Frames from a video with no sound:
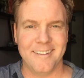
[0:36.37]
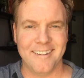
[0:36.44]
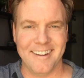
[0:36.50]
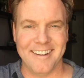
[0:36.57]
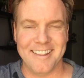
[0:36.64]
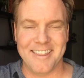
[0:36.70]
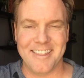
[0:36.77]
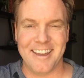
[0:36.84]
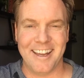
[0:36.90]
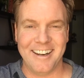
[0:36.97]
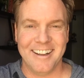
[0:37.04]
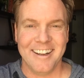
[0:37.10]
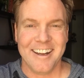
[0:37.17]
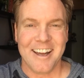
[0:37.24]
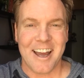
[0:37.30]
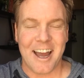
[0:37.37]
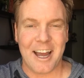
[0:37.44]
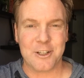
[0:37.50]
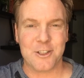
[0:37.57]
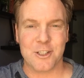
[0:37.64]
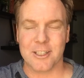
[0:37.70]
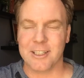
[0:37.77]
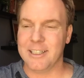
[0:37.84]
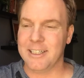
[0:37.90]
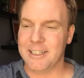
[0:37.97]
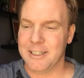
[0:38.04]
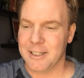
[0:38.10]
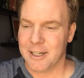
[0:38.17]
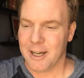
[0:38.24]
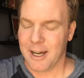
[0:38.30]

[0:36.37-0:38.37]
that actually